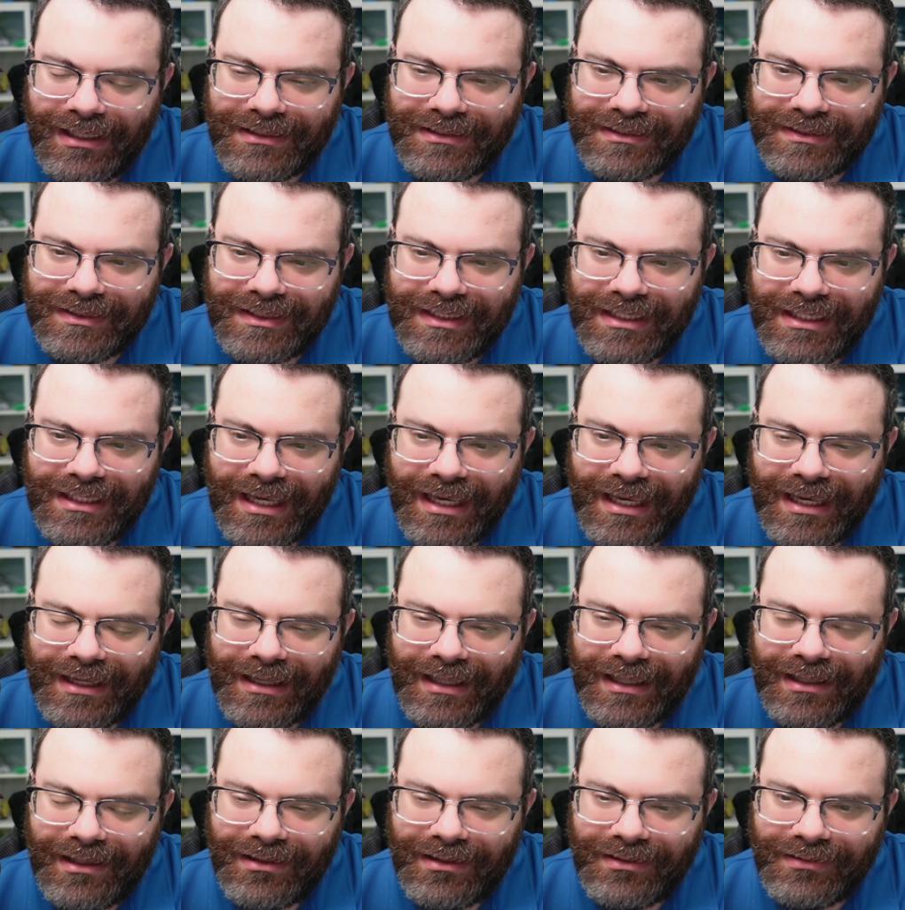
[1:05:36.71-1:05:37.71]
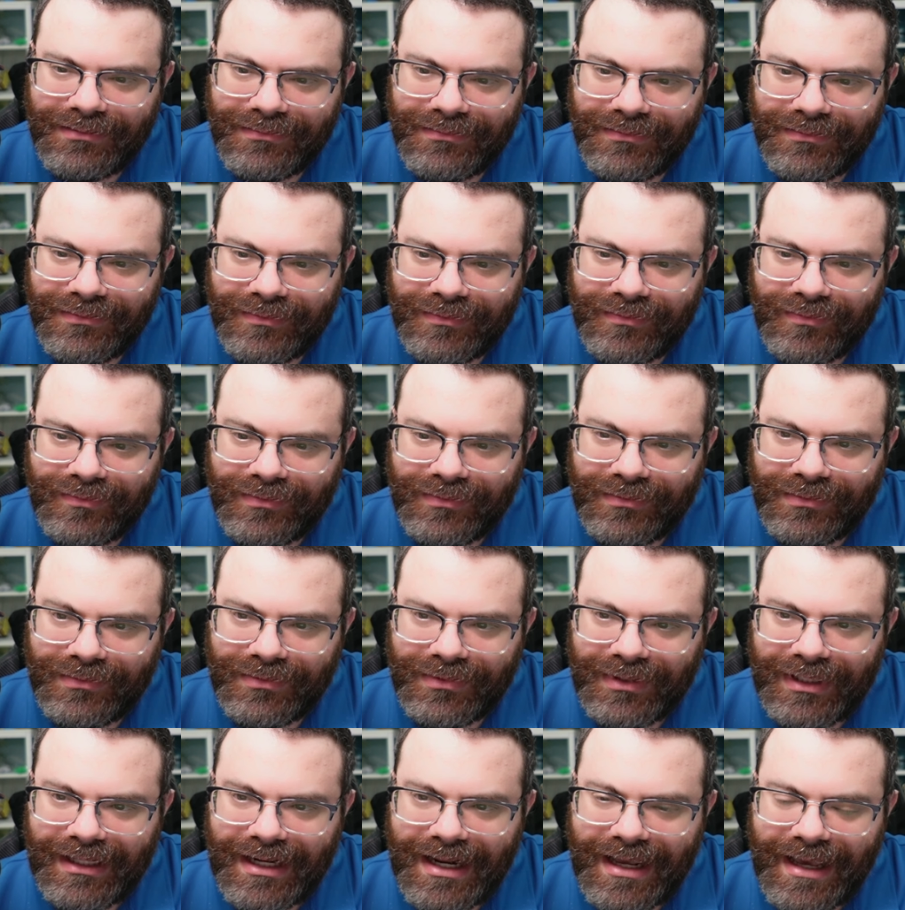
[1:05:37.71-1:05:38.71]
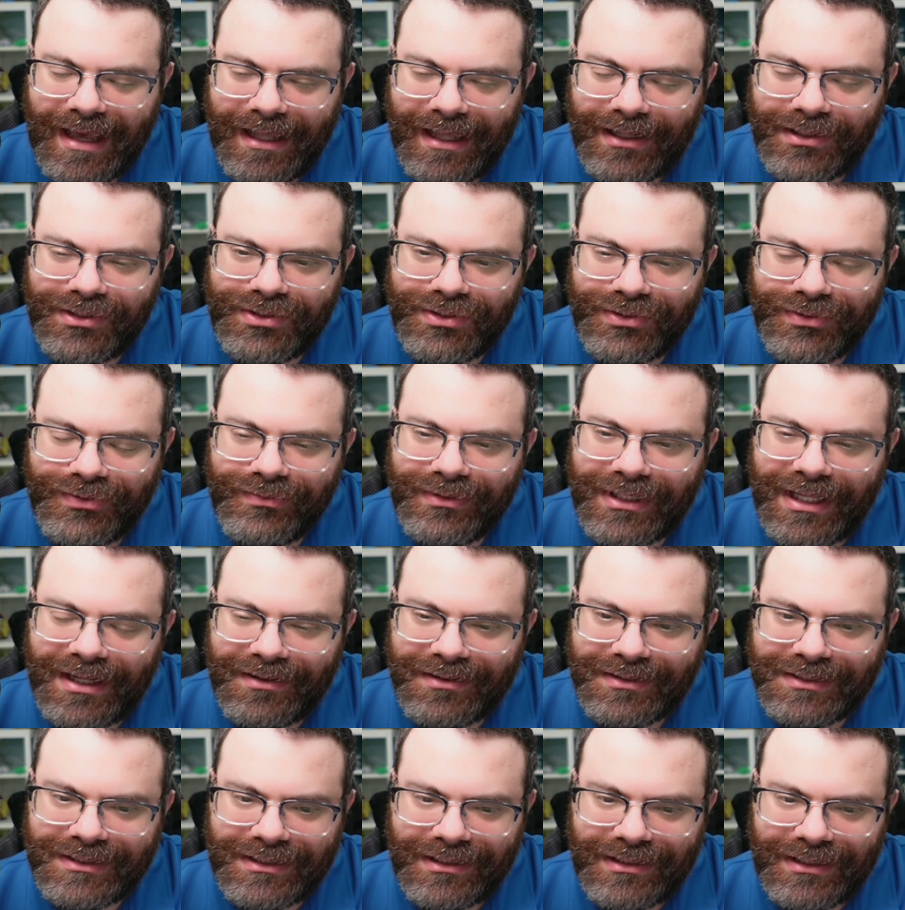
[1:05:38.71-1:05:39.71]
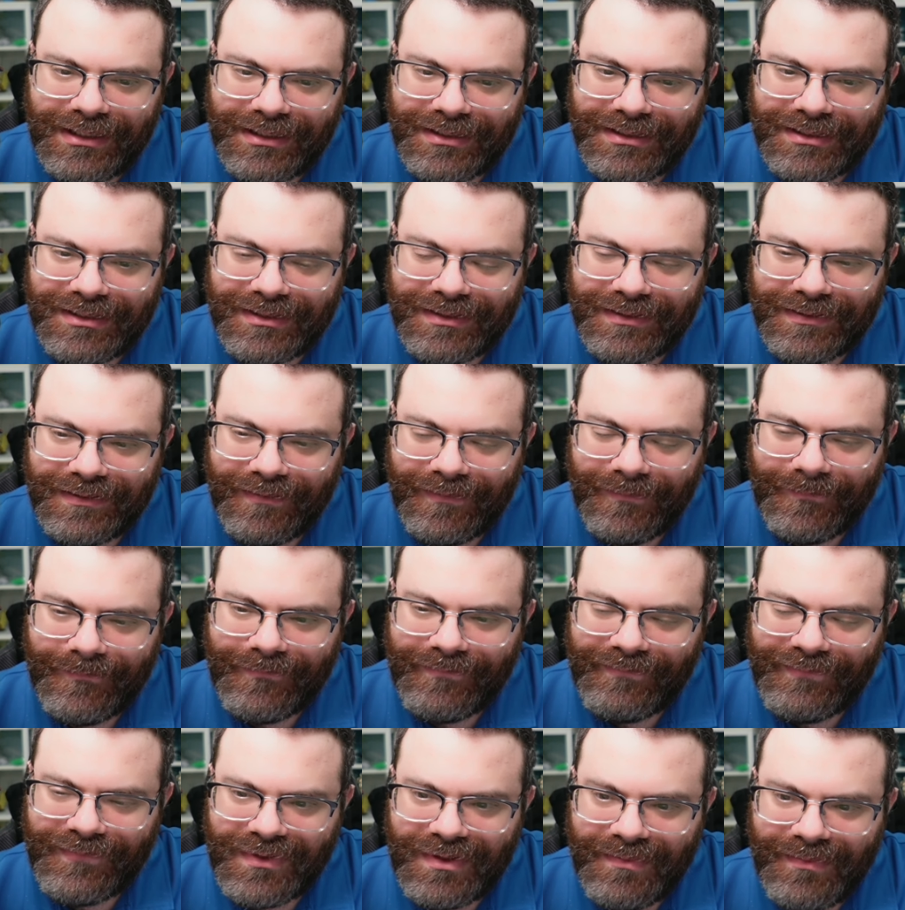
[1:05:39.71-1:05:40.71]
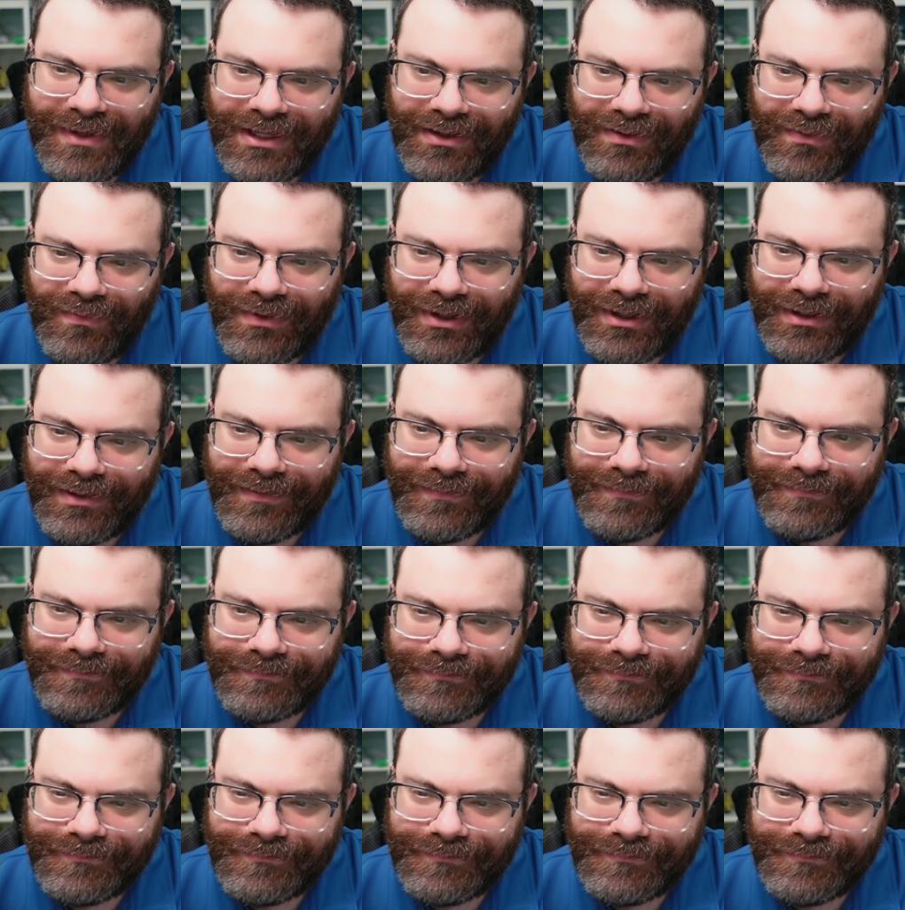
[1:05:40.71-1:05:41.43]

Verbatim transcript: C A L. Can I add two letters to this to make a word?